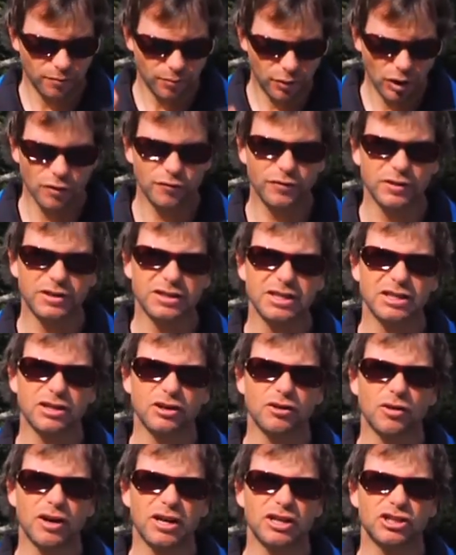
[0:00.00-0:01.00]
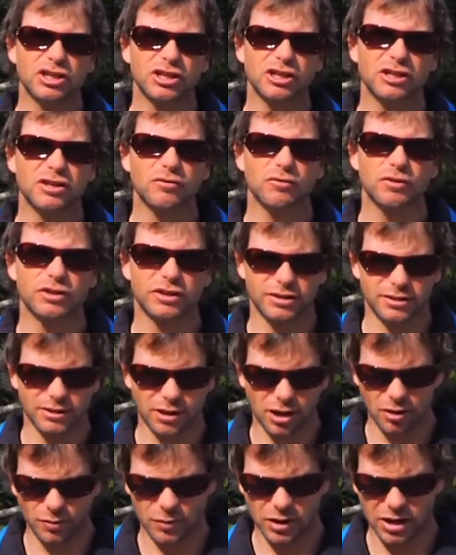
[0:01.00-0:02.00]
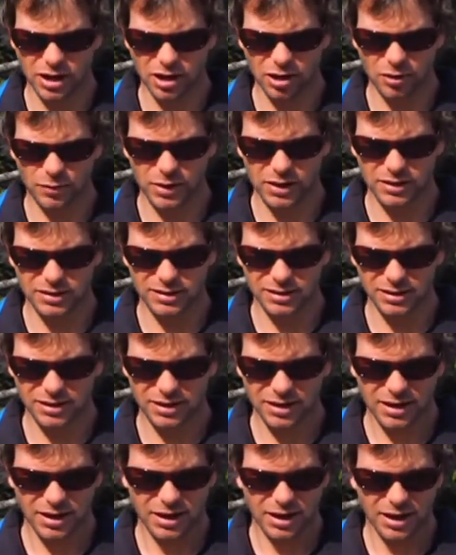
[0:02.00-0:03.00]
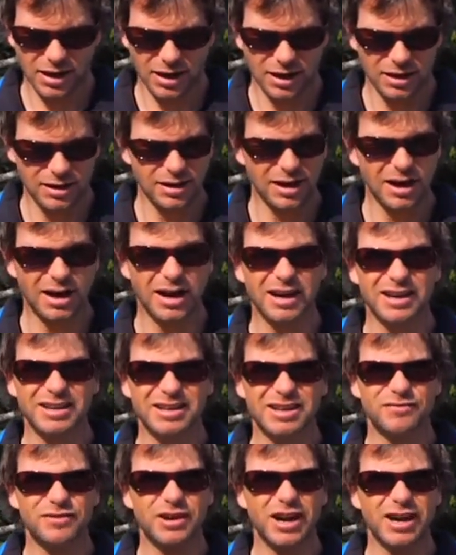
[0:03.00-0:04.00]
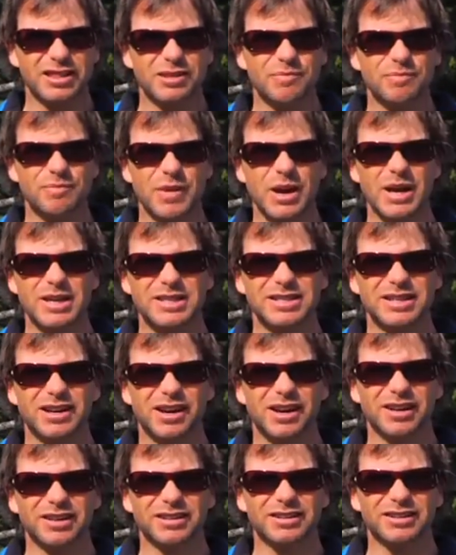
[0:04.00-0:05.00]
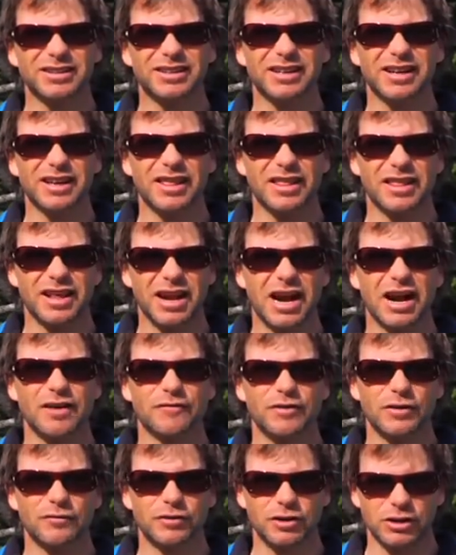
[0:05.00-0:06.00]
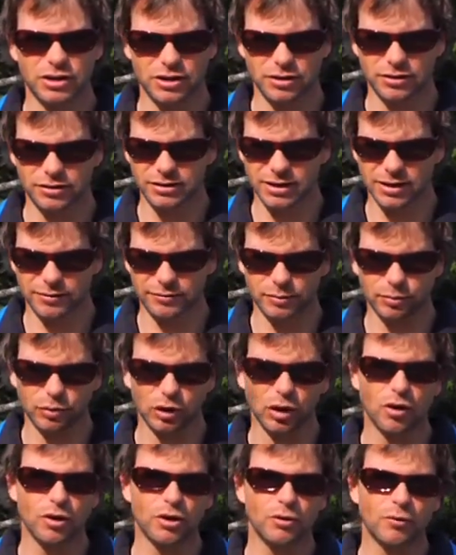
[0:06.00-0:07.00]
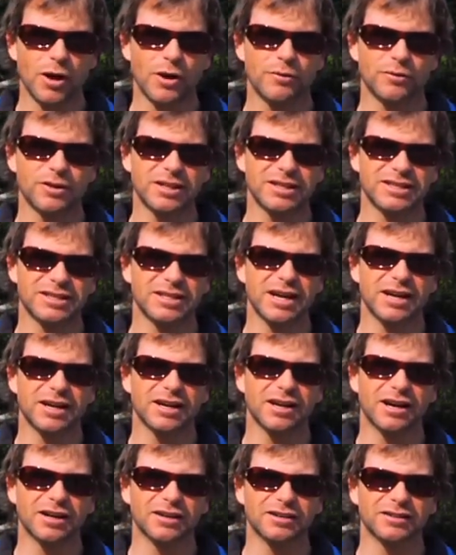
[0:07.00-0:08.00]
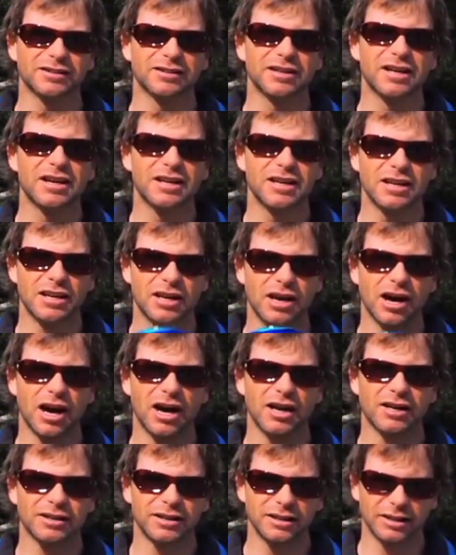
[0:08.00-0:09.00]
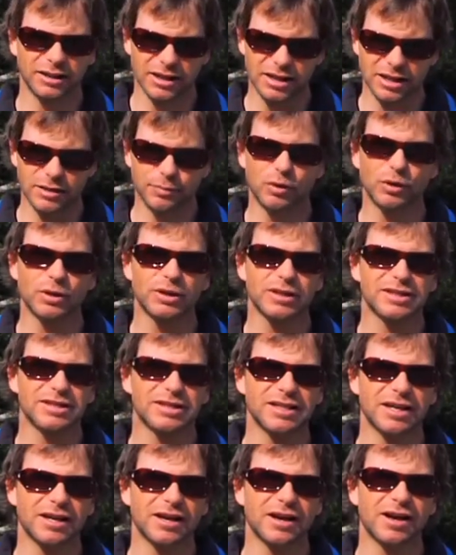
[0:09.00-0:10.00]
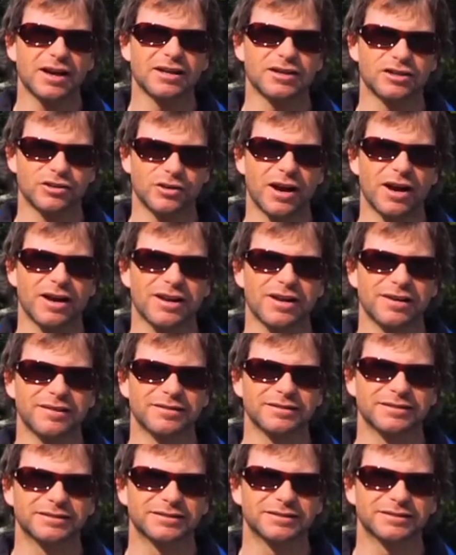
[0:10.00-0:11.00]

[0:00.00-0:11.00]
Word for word: Perfect integration with the Salomon helmets, and you've got the best goggle that I've ever used. I was blown away with the X-Tend goggle. You got to at least put this thing on and try it out.